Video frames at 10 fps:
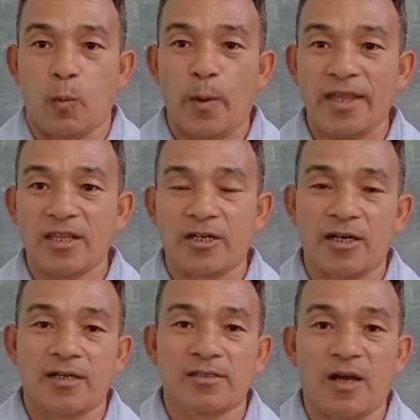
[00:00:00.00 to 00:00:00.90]

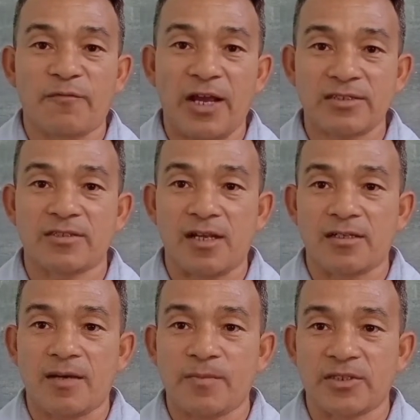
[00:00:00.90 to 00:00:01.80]
whether the
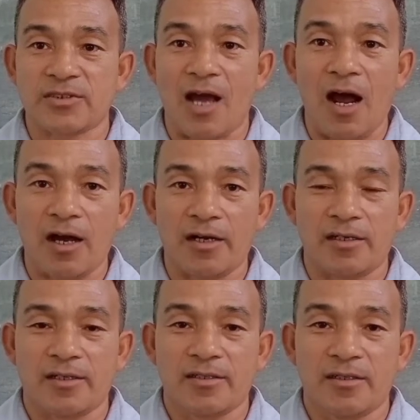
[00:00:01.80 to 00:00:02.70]
fractional numbers
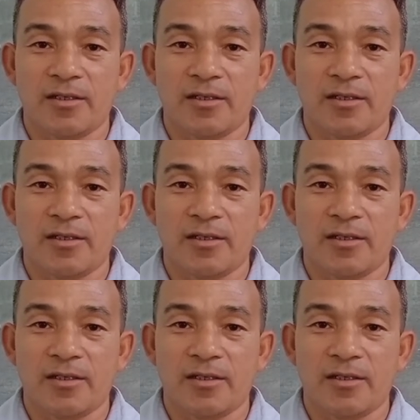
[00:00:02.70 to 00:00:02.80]
are